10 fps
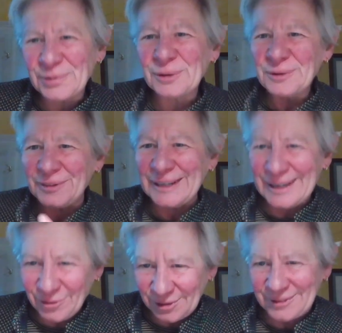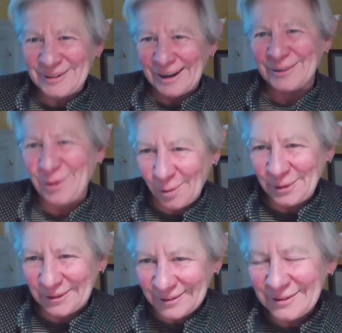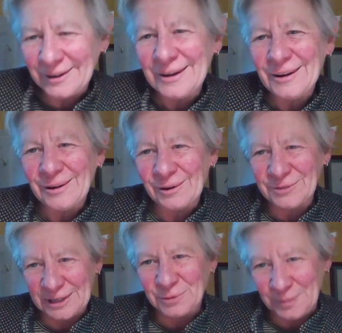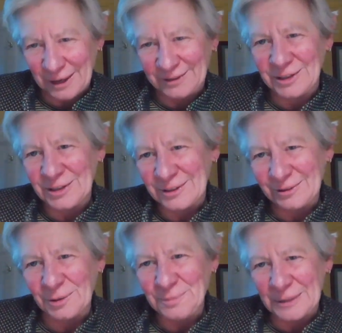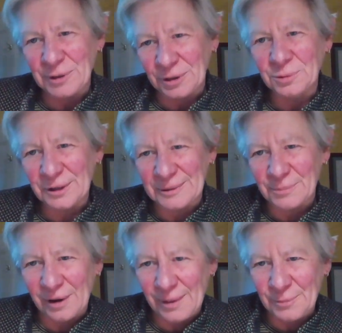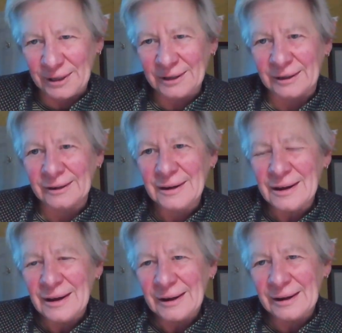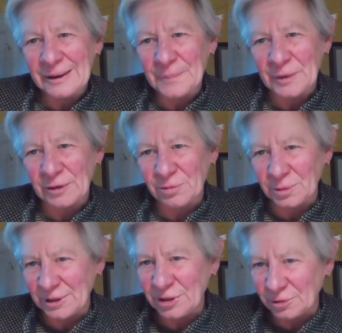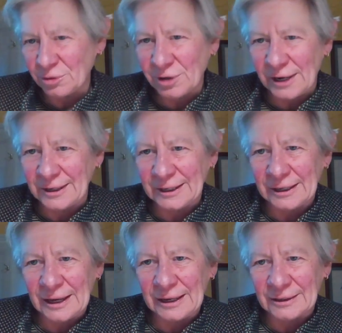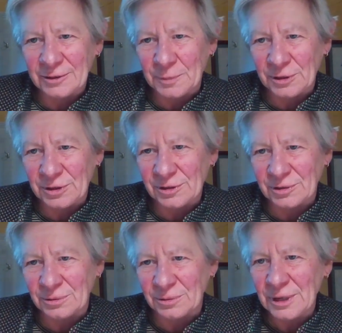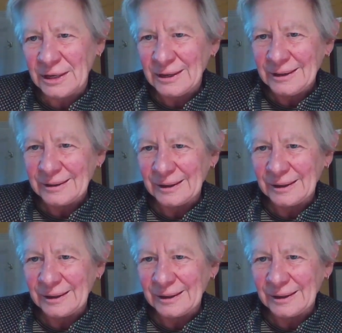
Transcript: improve the interest and competence of general practitioners, so people who work in primary care, through additional training and exposure to